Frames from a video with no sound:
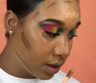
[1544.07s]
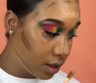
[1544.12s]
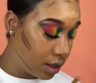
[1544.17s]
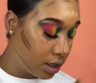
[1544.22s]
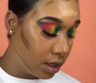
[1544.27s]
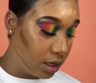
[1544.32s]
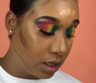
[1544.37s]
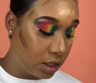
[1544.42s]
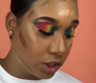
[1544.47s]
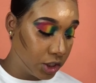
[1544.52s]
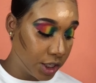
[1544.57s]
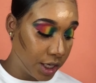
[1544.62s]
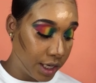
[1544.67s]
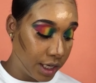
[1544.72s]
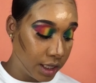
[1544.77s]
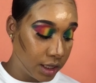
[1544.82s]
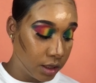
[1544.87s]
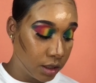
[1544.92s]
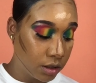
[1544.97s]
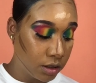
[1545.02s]
in the
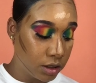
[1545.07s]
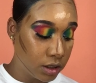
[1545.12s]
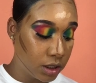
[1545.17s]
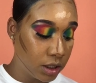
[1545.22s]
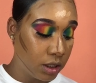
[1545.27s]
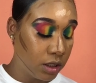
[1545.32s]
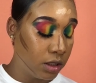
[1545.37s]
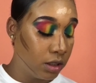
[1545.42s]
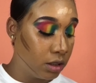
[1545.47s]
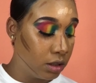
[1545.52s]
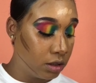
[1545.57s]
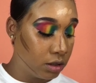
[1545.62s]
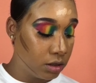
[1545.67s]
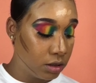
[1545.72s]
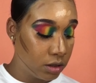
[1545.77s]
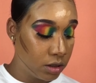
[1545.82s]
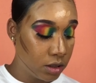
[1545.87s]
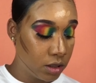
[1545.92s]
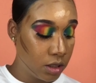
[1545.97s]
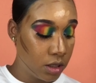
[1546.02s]
shade 13
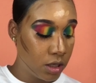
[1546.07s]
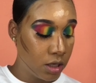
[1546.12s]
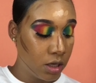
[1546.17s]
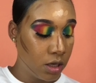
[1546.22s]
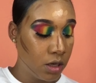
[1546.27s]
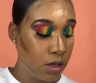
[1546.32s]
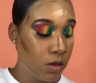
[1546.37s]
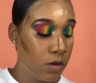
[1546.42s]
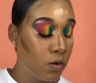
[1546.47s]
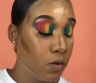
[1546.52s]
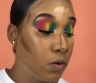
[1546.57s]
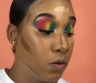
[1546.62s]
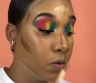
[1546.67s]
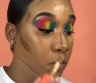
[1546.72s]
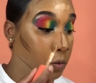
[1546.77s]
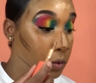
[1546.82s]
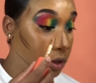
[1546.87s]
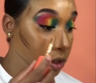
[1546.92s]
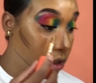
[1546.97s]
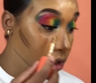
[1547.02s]

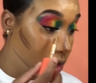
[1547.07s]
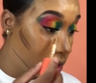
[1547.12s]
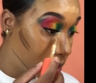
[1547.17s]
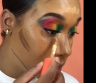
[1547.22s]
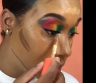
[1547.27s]
with